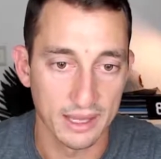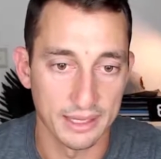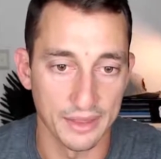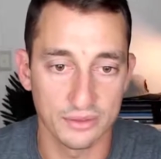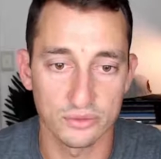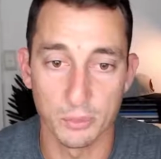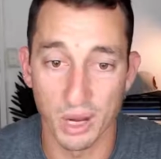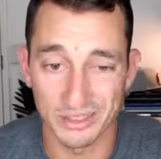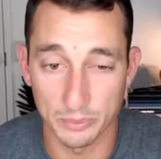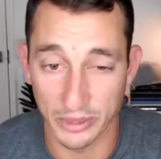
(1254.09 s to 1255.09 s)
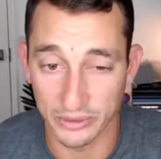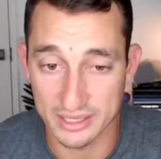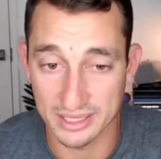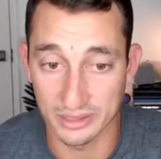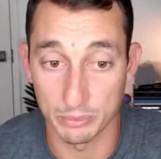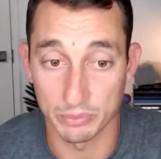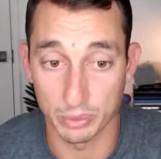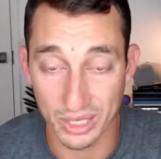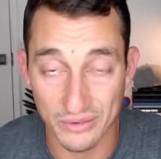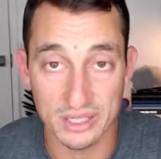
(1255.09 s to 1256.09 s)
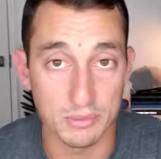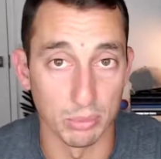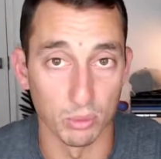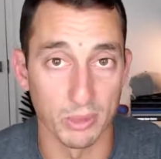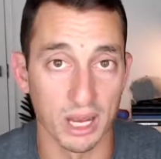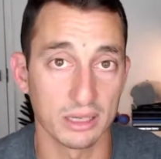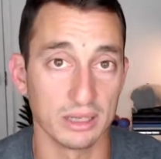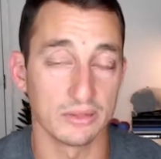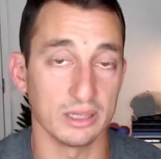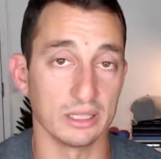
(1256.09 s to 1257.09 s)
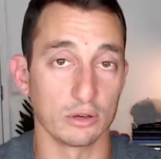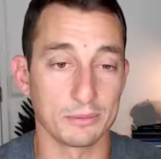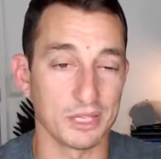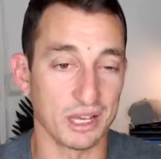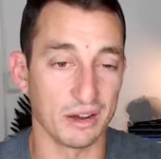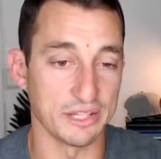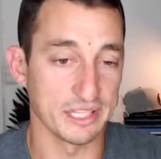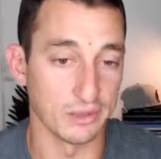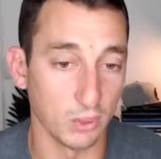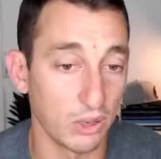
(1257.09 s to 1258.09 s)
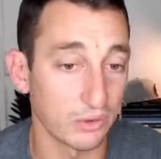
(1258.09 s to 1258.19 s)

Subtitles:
Now, this is from my experience in the previous bull markets in cryptocurrency as well.